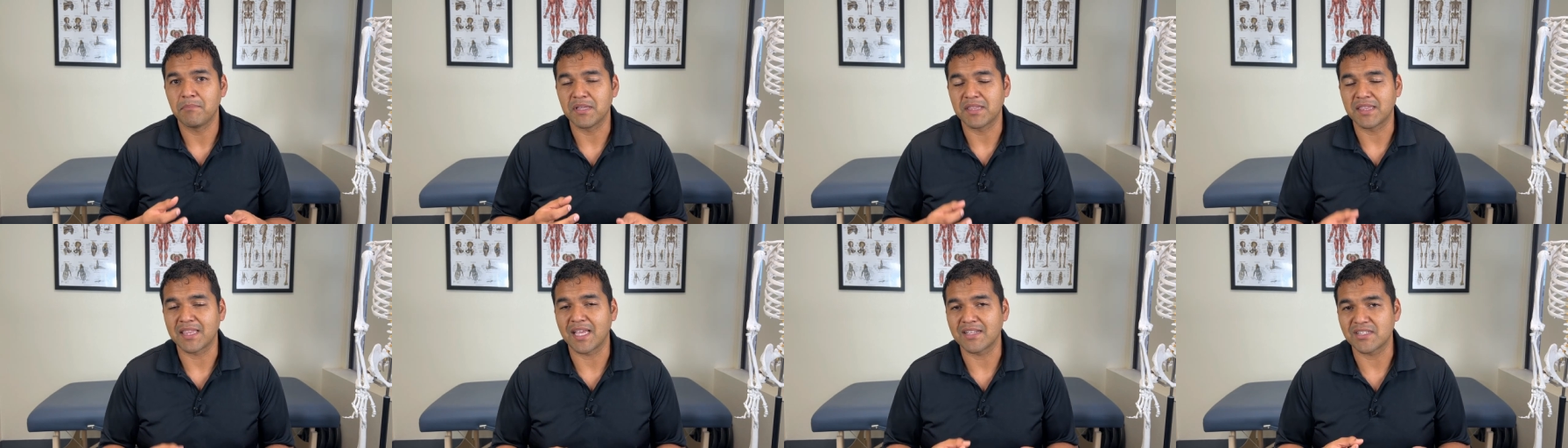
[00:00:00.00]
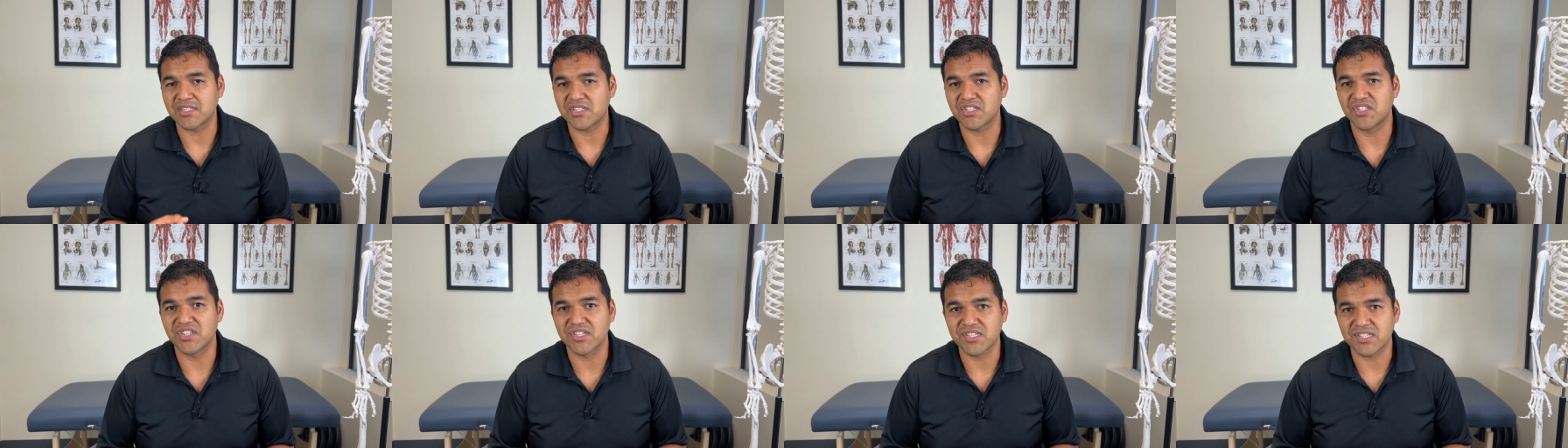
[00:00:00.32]
but
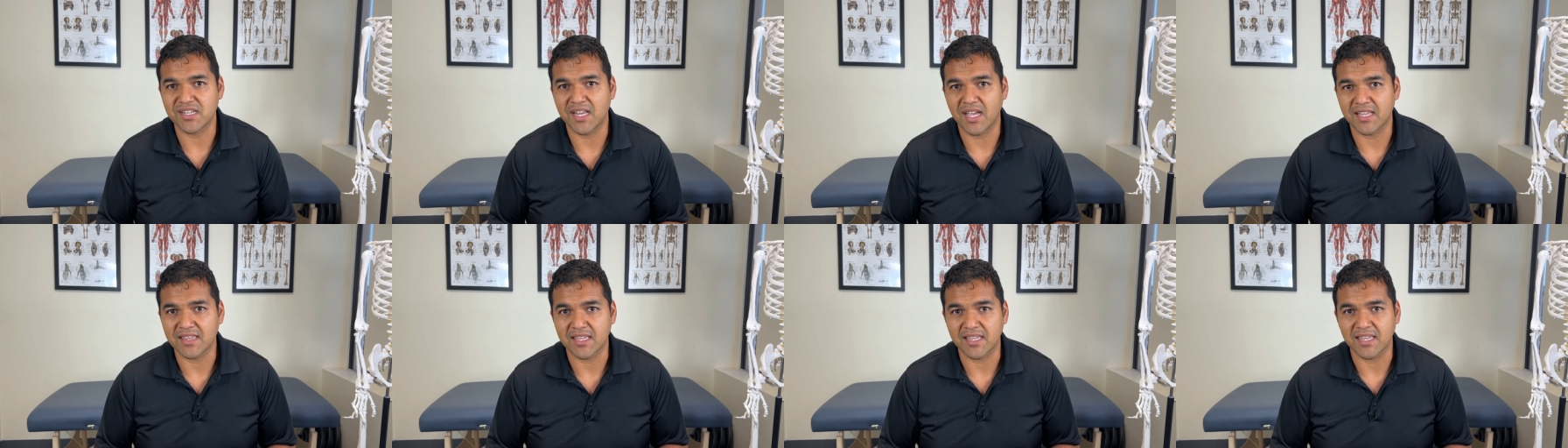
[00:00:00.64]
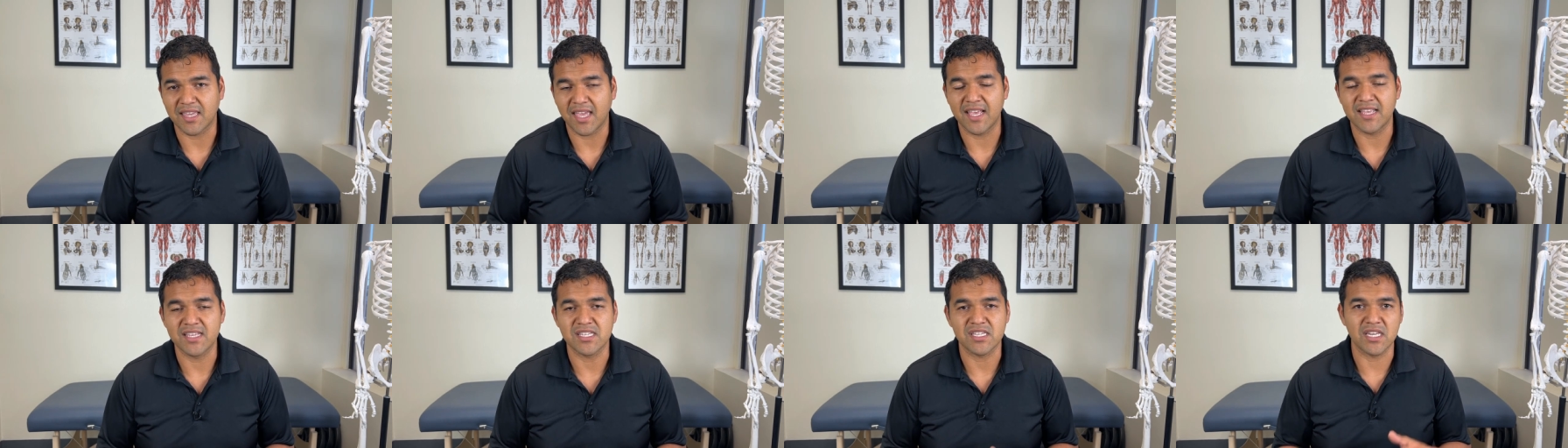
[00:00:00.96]
that's just not
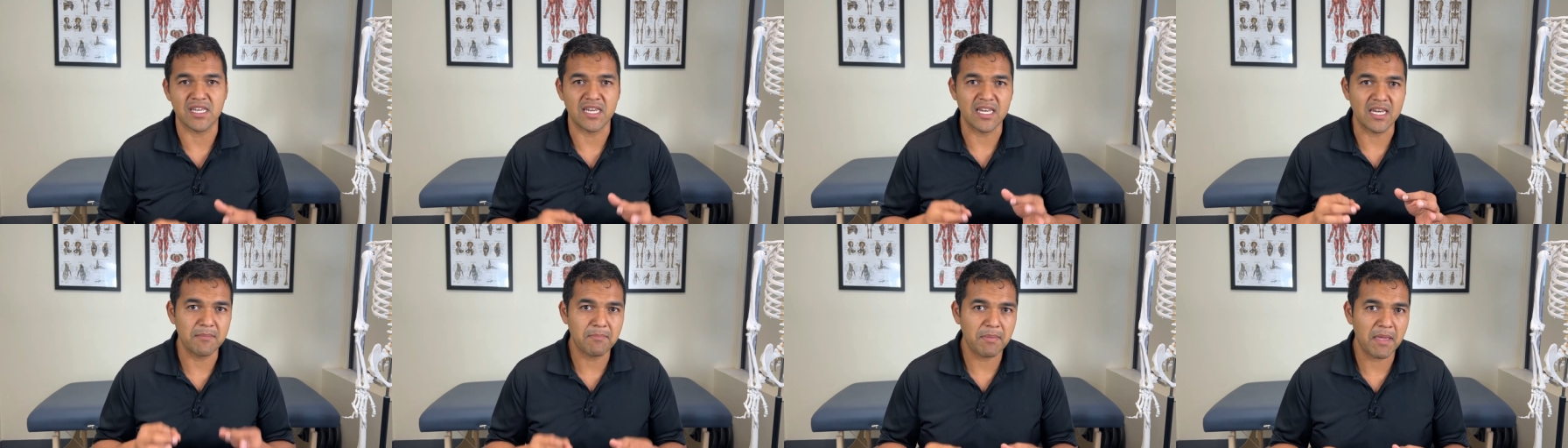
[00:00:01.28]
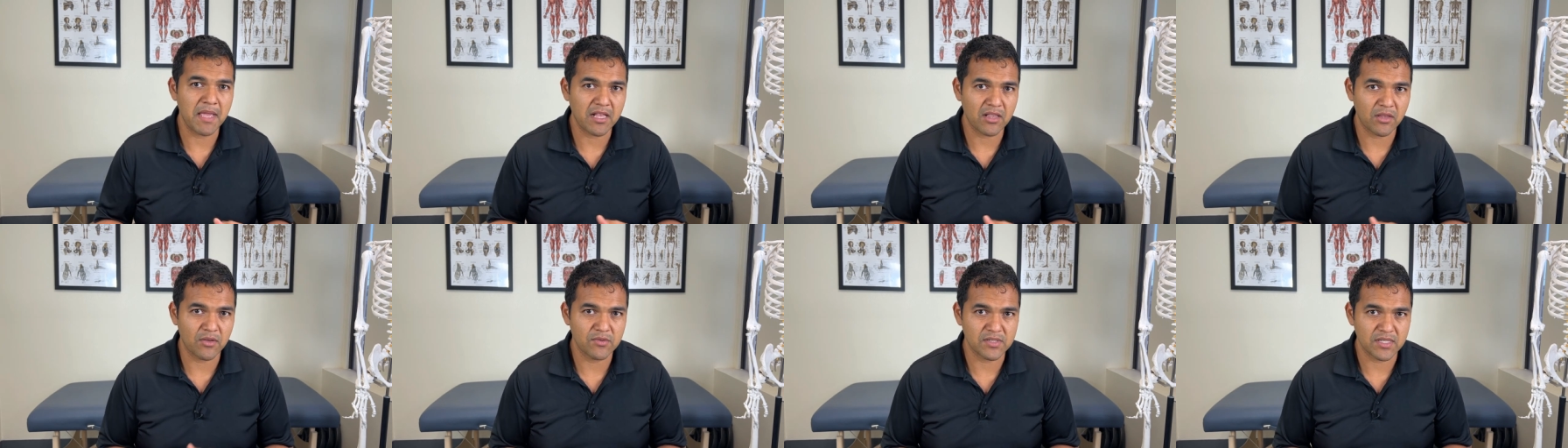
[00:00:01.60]
the case. You need to
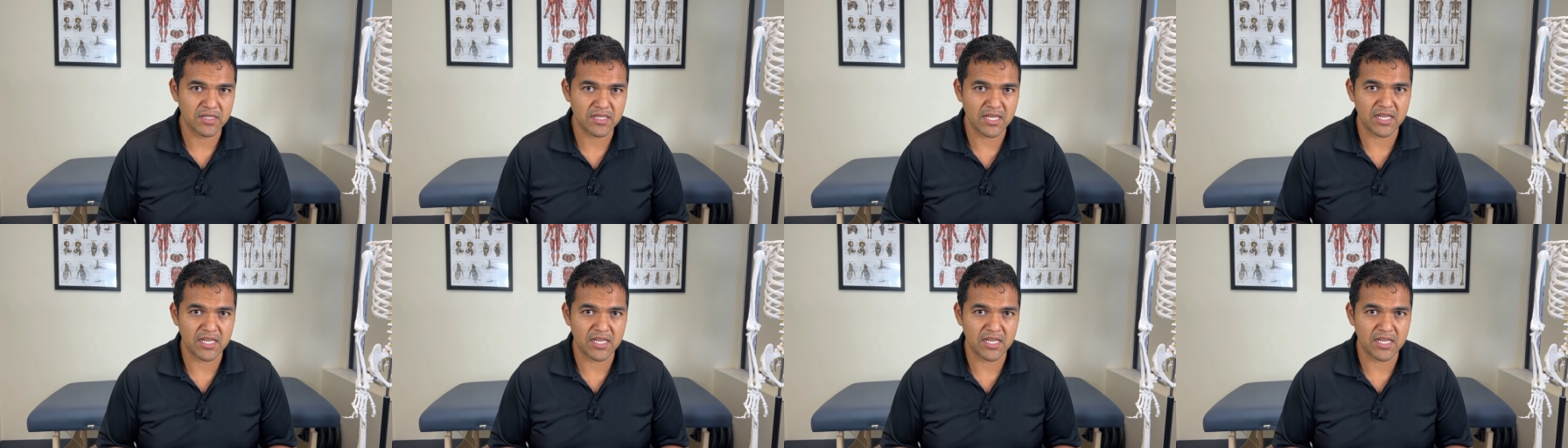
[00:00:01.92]
pay close